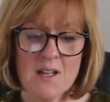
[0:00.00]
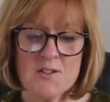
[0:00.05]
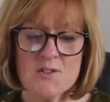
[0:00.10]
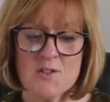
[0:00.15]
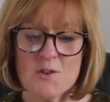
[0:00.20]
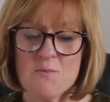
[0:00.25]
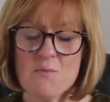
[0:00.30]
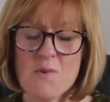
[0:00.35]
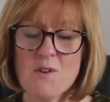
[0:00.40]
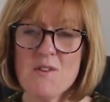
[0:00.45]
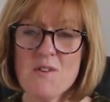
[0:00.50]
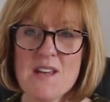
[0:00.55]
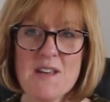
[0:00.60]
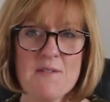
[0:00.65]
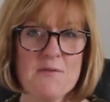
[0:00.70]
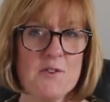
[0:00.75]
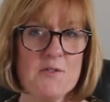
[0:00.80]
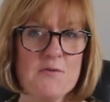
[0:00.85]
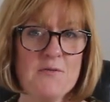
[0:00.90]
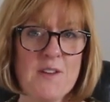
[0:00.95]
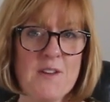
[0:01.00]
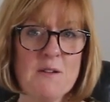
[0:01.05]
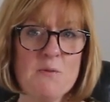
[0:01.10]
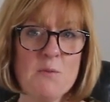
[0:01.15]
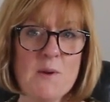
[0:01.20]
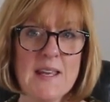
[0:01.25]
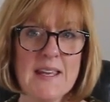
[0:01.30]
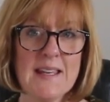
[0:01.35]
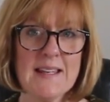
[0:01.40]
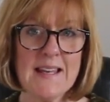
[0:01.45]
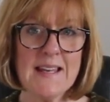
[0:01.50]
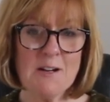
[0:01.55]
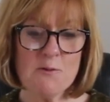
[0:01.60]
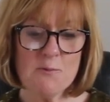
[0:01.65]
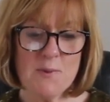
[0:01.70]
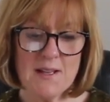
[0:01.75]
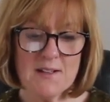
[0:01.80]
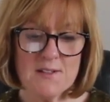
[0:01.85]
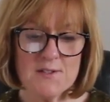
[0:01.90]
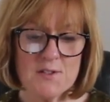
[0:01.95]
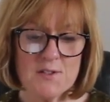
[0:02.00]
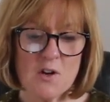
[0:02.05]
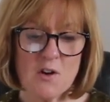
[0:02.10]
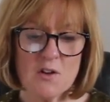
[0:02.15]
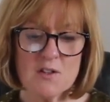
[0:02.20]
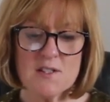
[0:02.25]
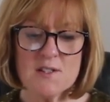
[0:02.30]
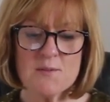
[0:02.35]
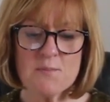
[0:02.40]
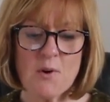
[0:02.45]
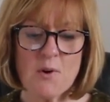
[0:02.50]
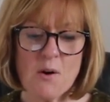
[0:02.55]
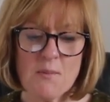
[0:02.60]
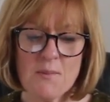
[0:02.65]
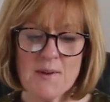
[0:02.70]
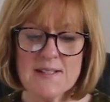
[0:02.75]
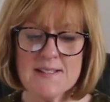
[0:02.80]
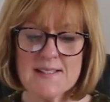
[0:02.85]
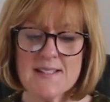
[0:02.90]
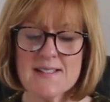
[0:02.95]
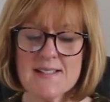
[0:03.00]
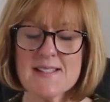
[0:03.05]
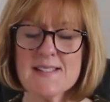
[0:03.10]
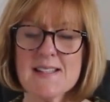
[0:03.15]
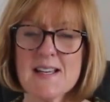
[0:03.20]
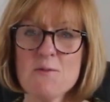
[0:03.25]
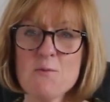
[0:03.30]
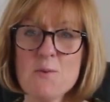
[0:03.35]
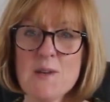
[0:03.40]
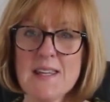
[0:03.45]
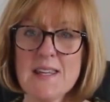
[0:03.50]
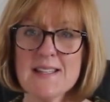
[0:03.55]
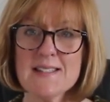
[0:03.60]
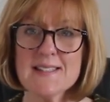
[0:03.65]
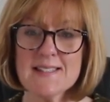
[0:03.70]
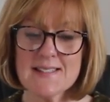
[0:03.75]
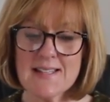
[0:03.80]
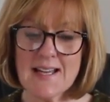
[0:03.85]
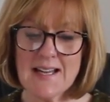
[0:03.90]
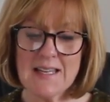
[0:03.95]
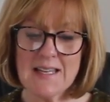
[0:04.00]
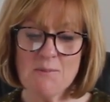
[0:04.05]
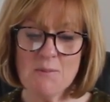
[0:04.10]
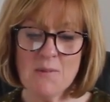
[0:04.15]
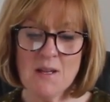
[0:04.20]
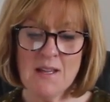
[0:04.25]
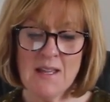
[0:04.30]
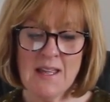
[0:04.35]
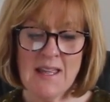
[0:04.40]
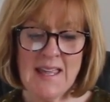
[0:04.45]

Don't worry if you feel weak now, because God has promised that at our weakest time,